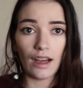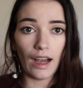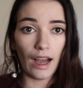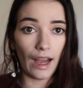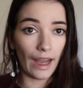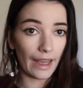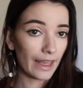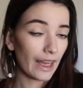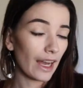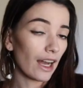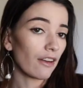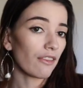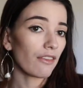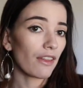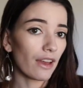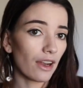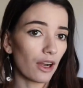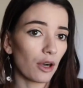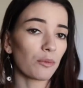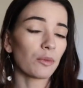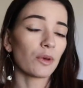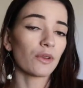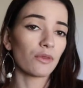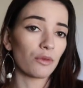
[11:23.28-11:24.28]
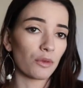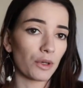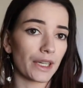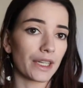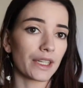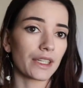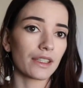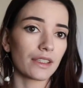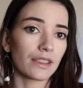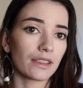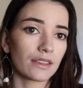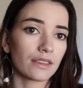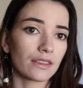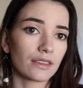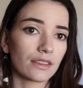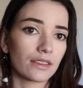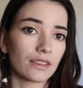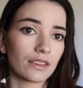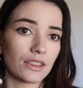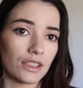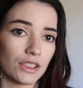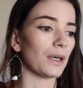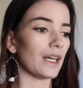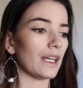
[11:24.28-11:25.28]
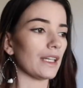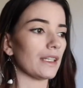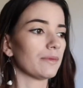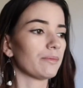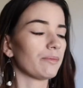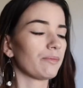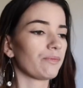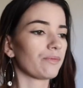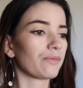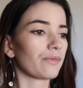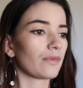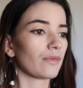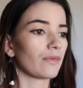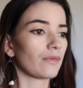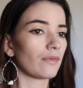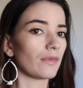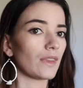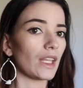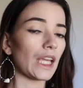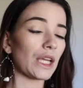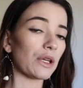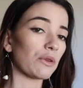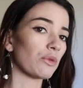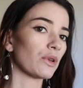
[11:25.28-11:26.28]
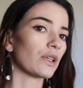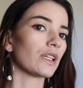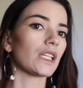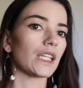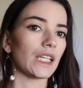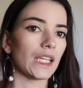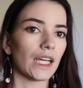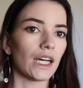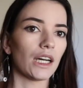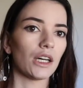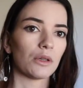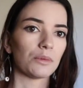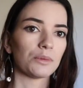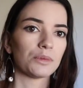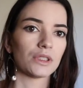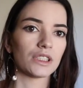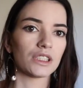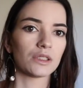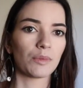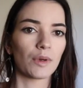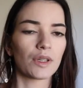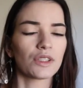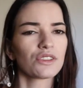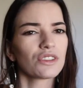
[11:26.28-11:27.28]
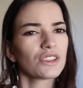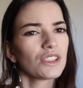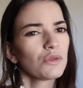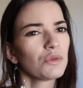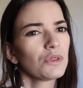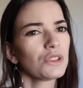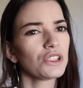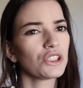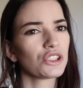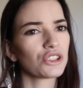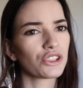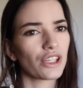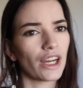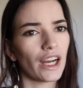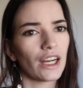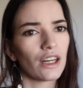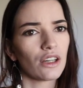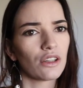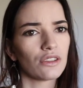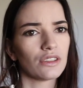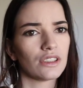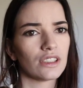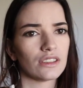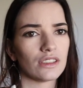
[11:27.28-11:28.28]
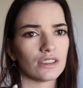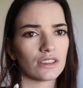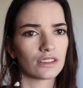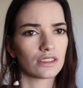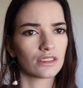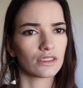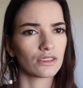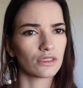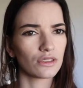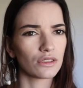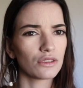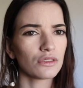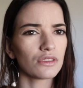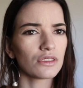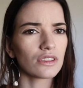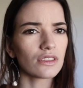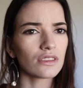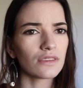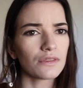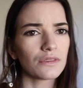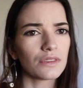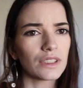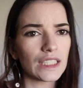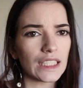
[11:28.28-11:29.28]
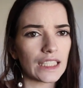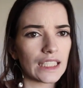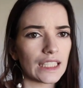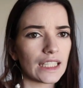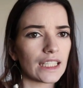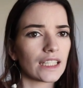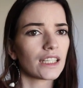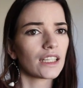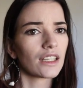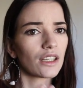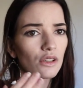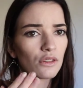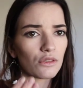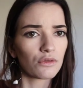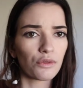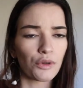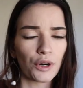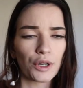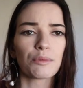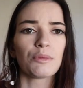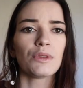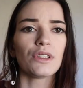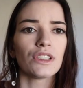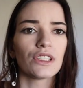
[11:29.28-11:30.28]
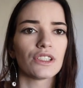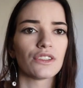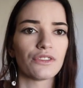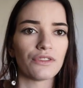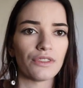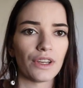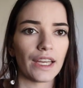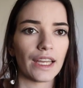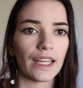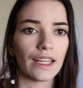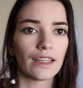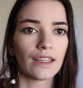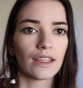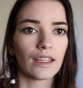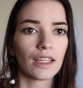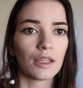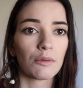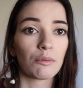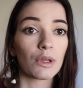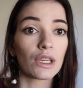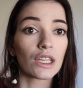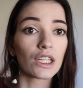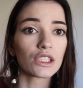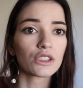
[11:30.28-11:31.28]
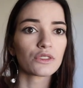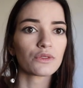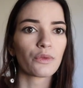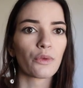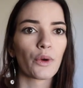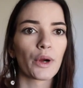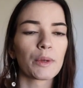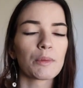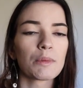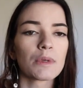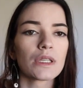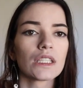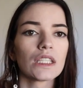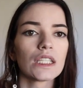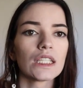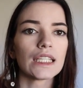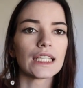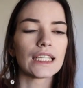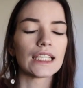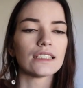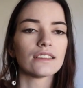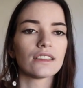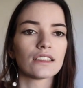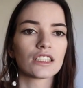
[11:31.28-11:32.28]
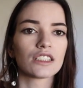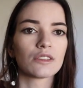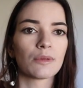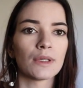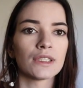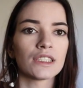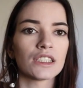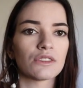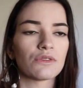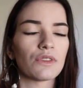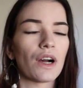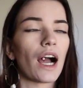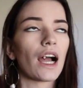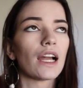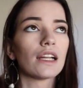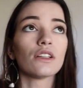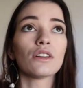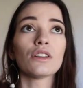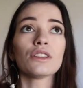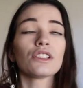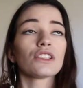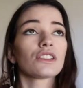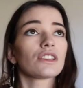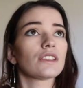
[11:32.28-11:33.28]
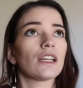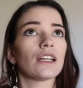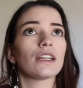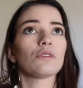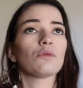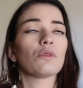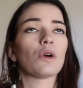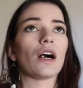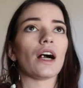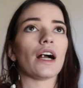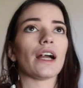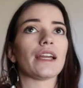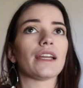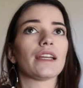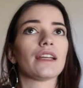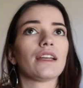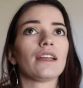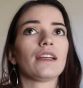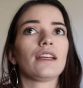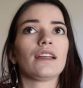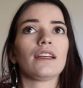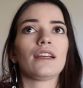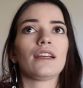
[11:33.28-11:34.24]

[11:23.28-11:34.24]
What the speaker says: I have the help of WIC, but it really helps, especially when your child is exclusively formula fed, because formula is expensive. I don't understand why,